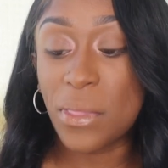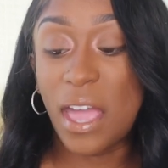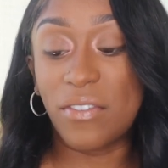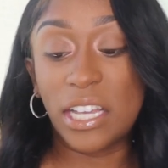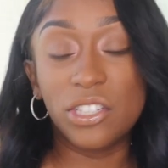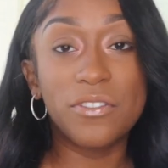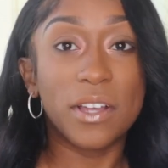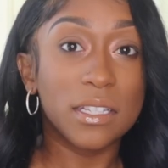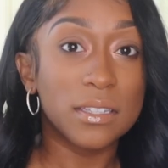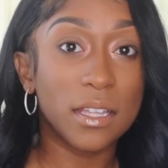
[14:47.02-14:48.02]
I've actually
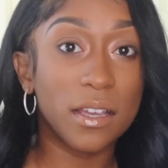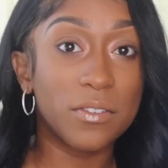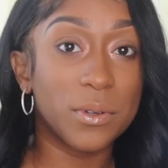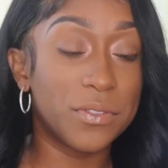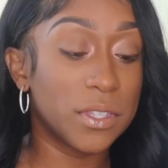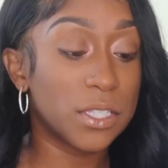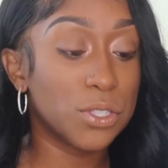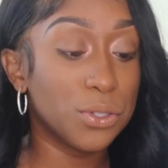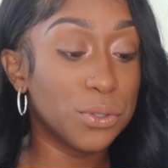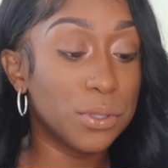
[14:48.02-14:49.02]
fell in love with this
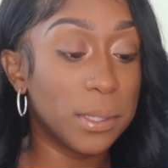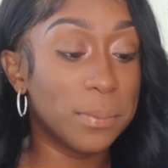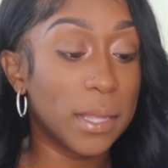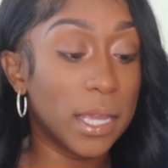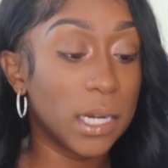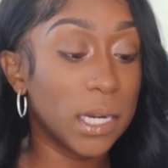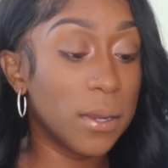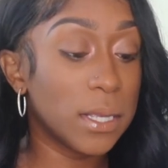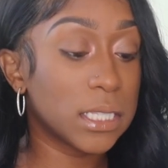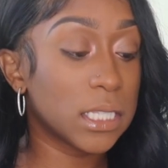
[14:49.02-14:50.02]
new lip
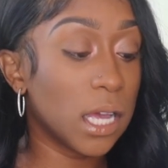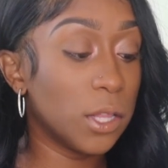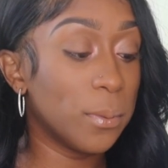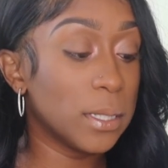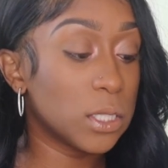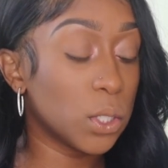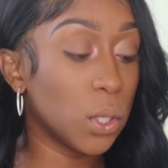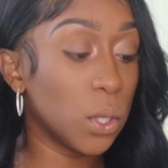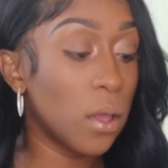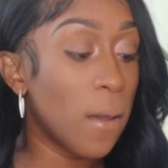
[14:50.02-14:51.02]
liner. It's this color
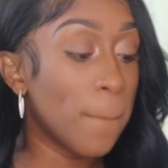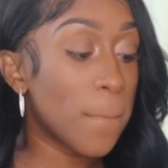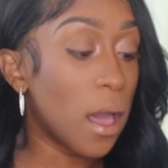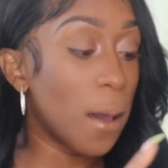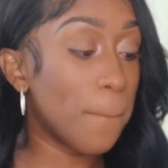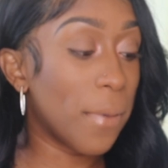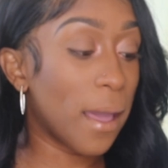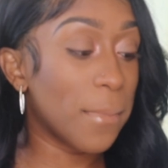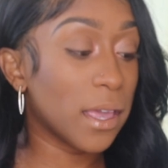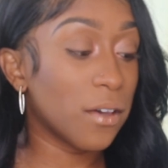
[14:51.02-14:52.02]
pencil
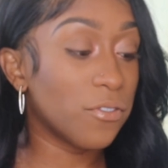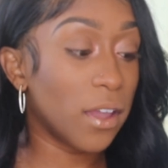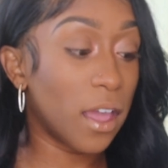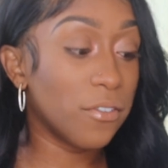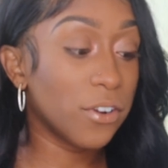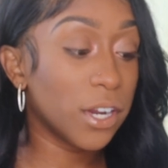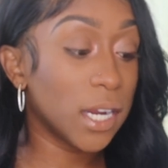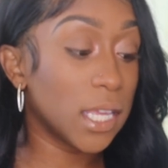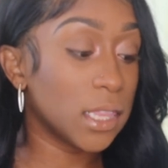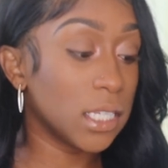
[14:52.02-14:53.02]
by Makeup Forever
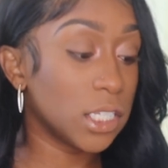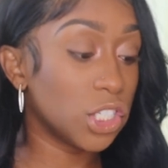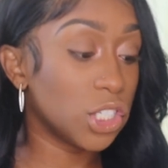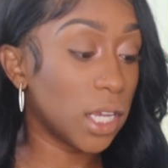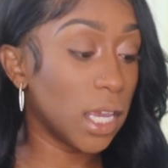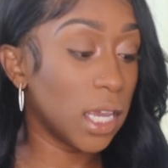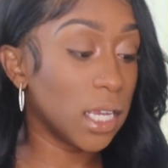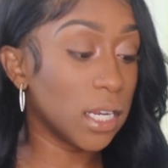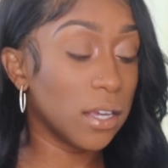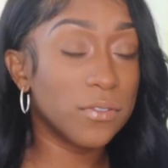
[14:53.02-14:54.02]
in the
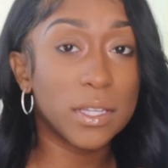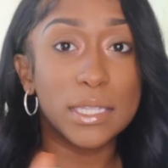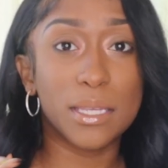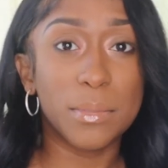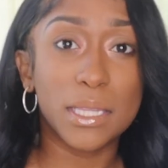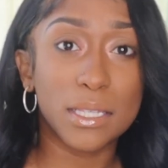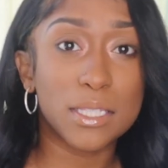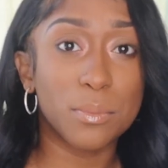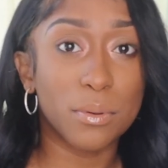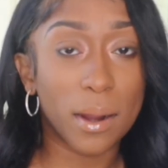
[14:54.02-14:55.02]
shade of
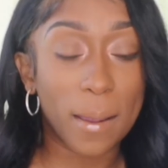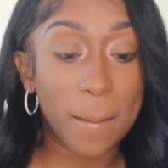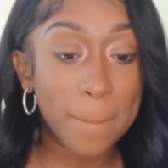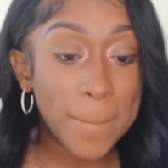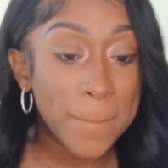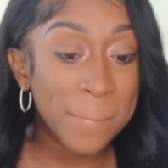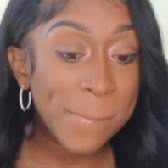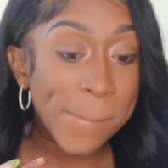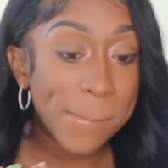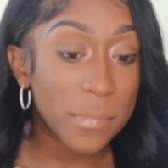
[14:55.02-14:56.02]
Limitless Brown.
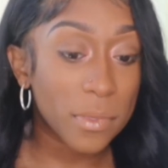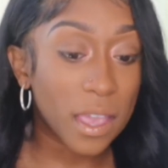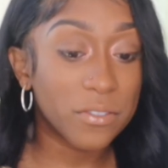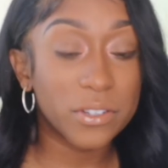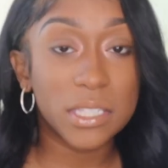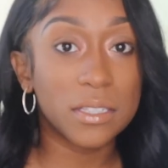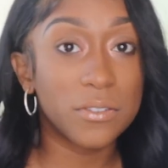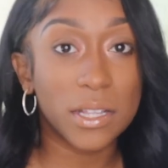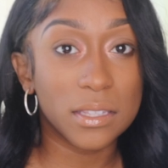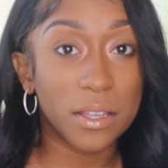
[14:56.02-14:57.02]
I recently
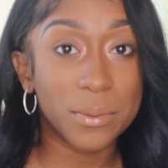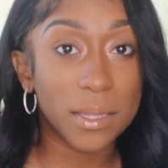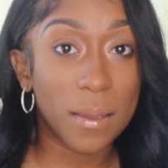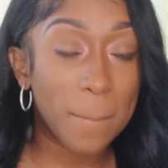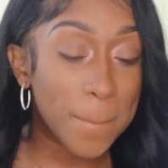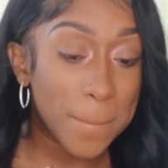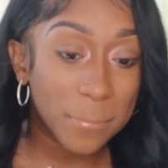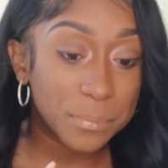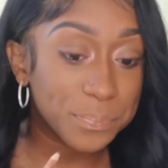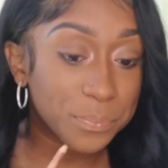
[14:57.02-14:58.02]
fell in love with that,
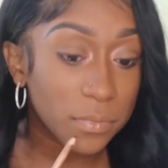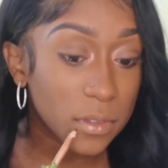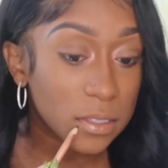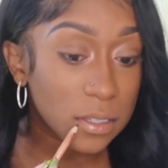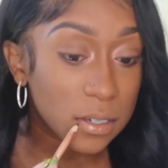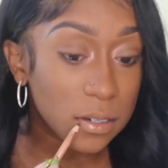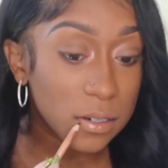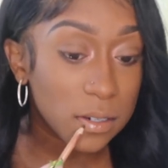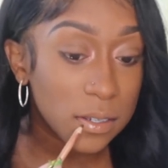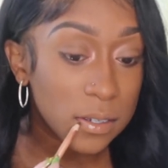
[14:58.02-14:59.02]

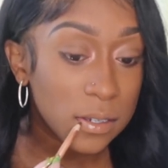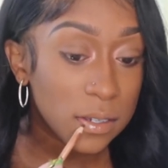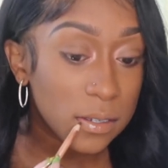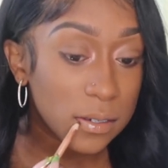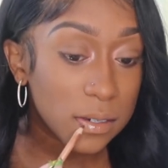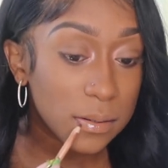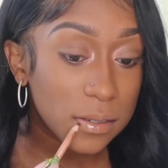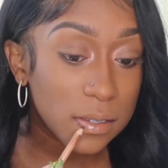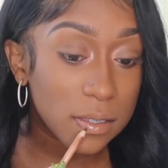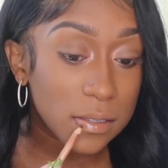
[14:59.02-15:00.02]
so I'm going to be
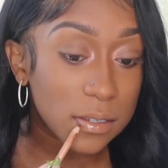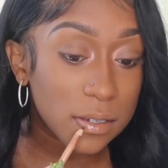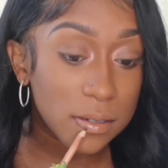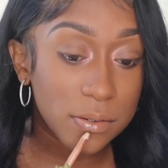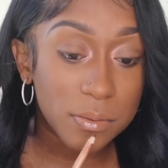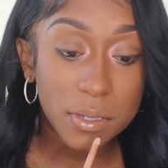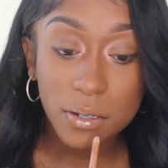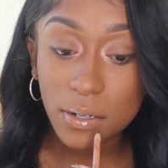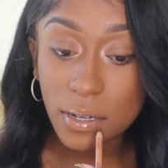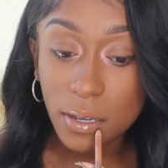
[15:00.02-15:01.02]
using that from
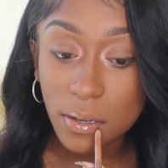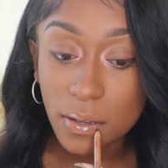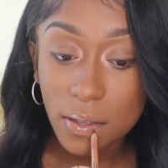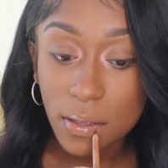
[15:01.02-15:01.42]
here on out,